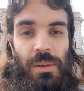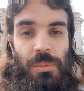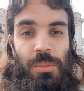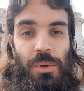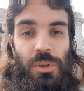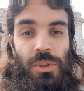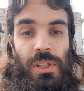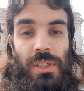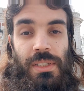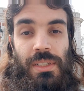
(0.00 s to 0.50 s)

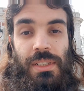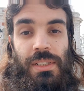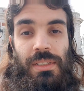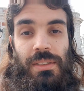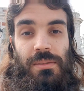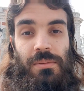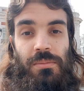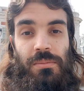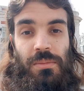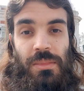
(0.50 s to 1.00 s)
product
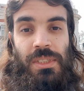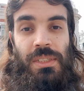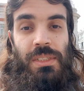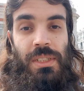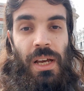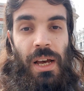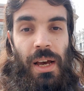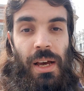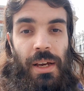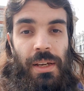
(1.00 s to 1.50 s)
is
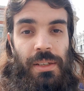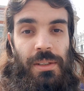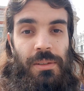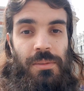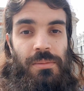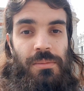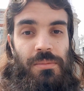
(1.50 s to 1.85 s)
high,